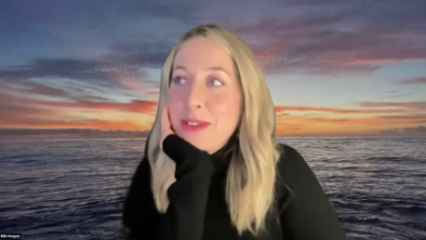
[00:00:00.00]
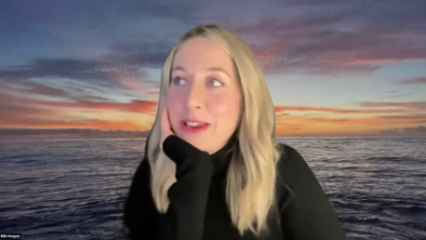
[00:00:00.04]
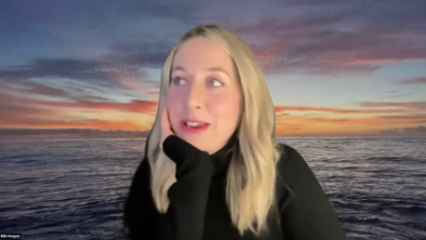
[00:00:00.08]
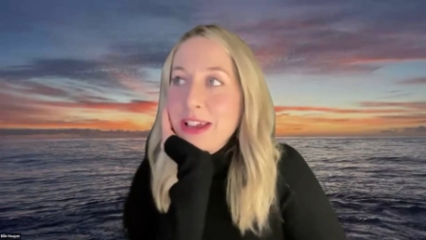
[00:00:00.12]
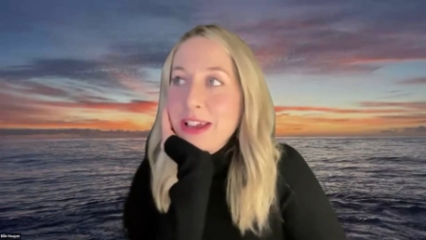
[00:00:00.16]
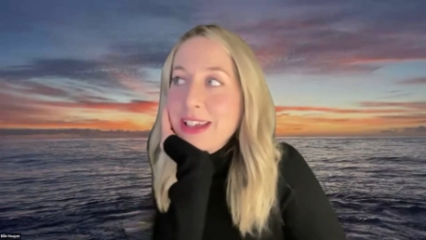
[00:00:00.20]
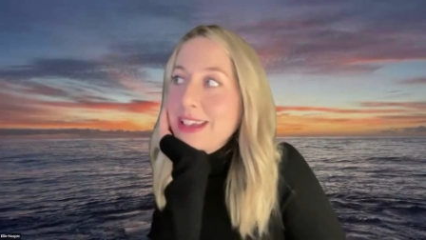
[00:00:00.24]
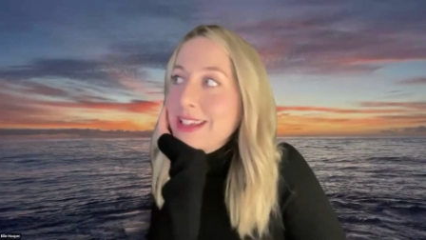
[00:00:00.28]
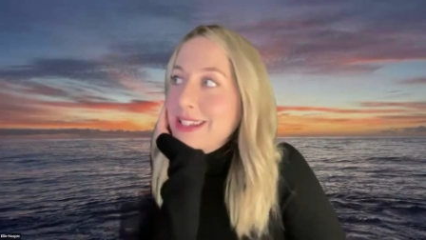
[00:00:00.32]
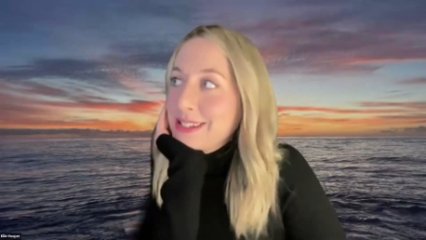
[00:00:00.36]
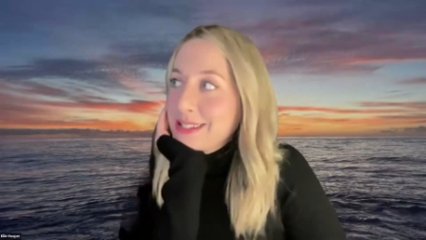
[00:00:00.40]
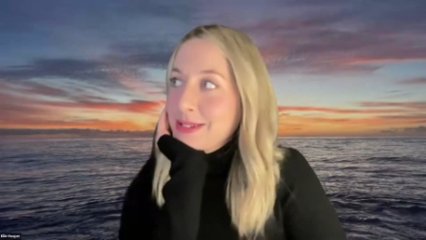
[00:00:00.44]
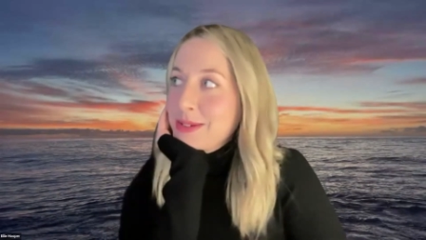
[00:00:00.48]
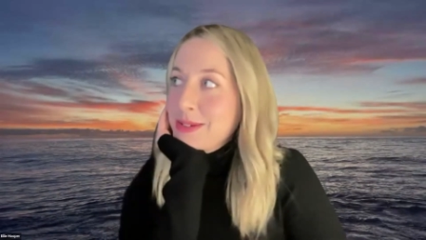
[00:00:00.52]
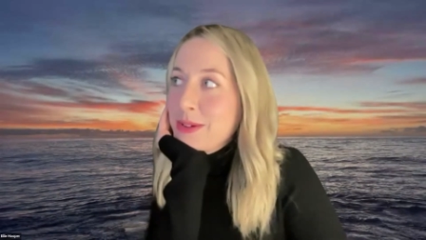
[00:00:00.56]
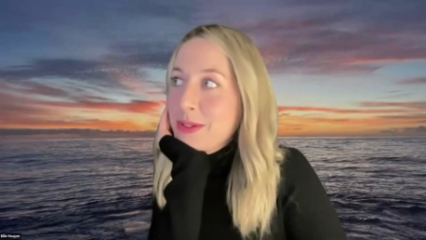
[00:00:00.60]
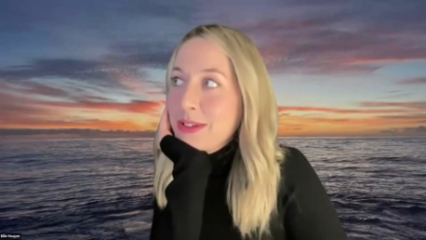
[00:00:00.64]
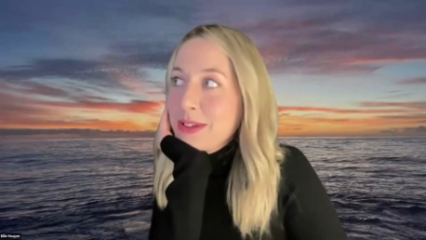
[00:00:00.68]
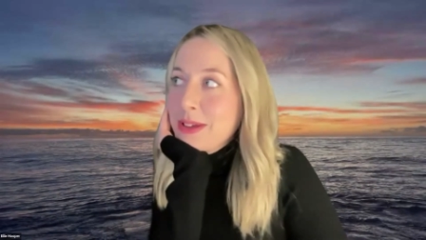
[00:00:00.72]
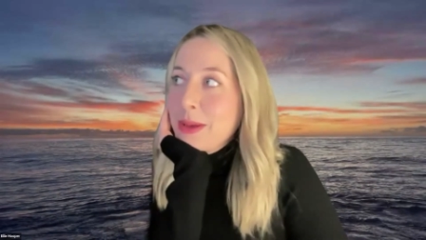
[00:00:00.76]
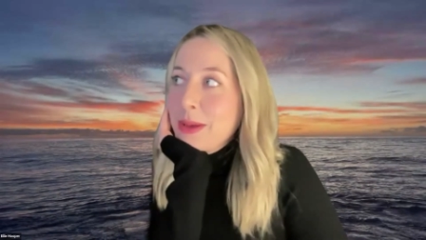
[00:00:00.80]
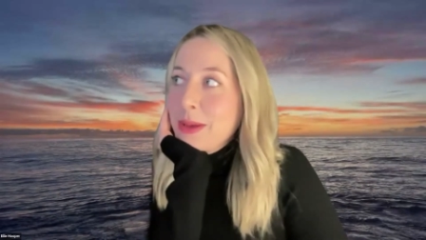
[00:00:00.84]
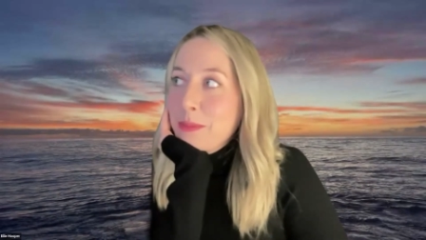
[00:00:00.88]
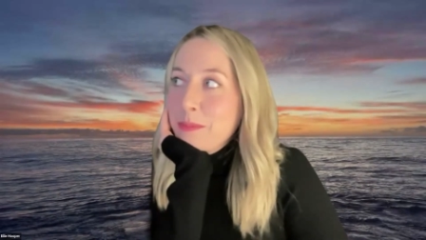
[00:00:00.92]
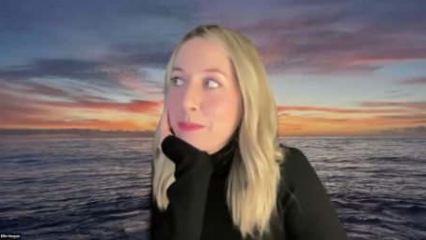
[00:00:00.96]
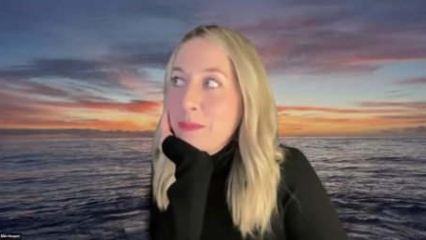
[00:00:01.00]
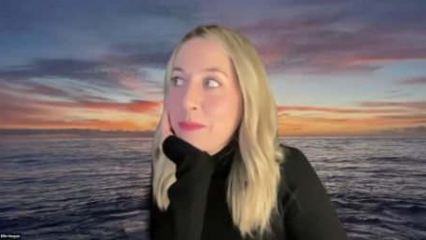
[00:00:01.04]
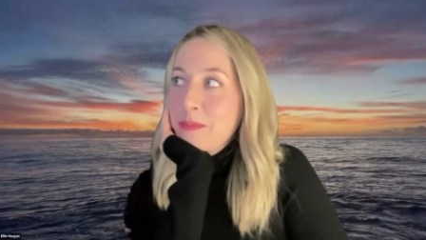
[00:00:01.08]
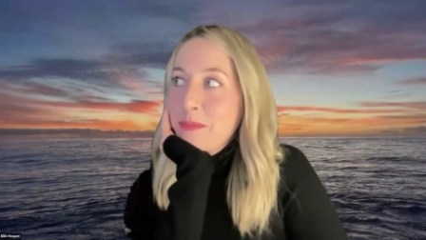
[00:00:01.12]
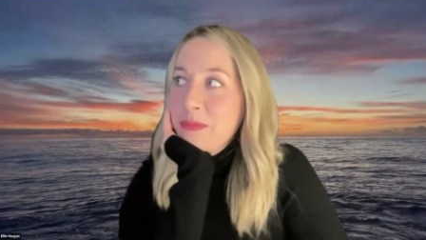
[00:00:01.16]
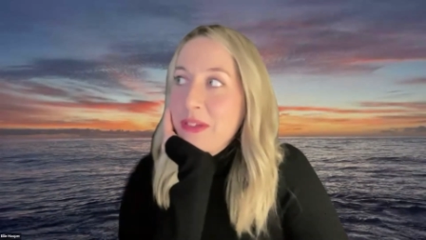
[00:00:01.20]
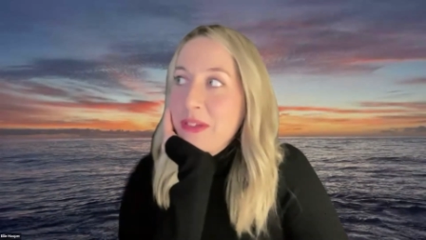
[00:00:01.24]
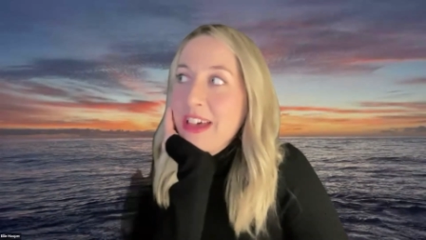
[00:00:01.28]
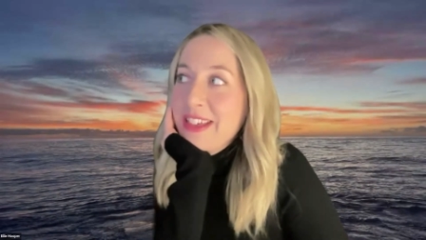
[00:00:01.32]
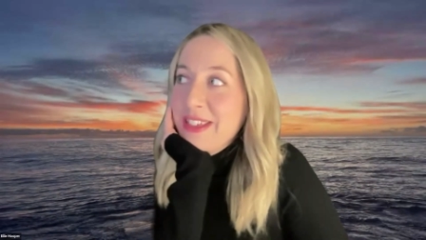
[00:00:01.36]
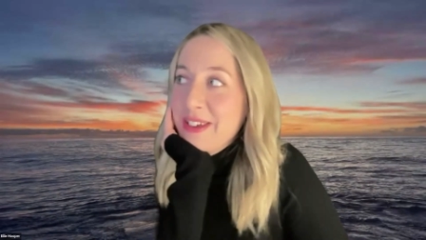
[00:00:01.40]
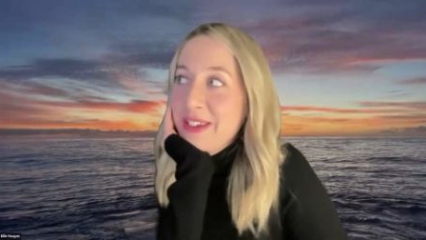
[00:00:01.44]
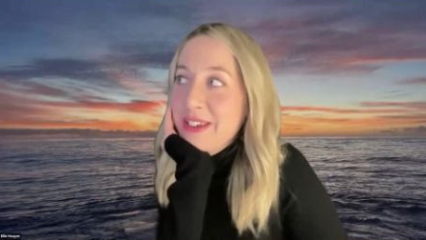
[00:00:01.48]
I mean, I guess
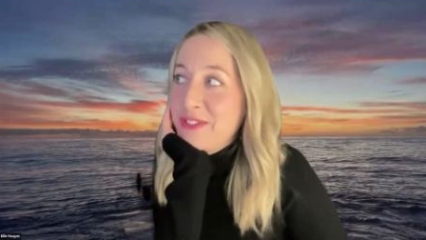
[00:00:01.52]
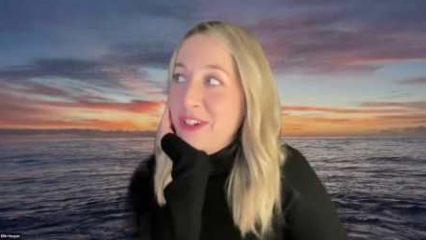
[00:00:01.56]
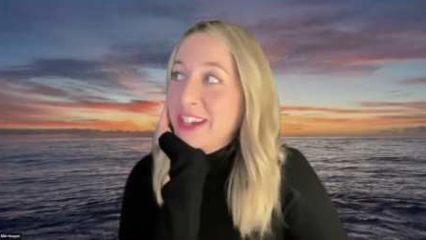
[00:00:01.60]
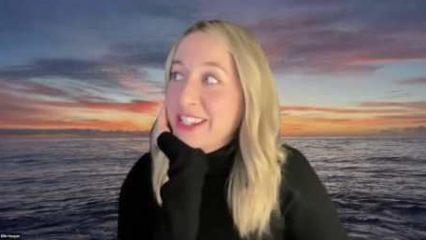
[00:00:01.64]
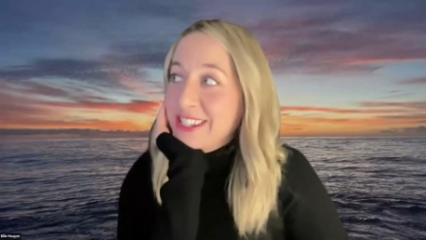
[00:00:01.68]
the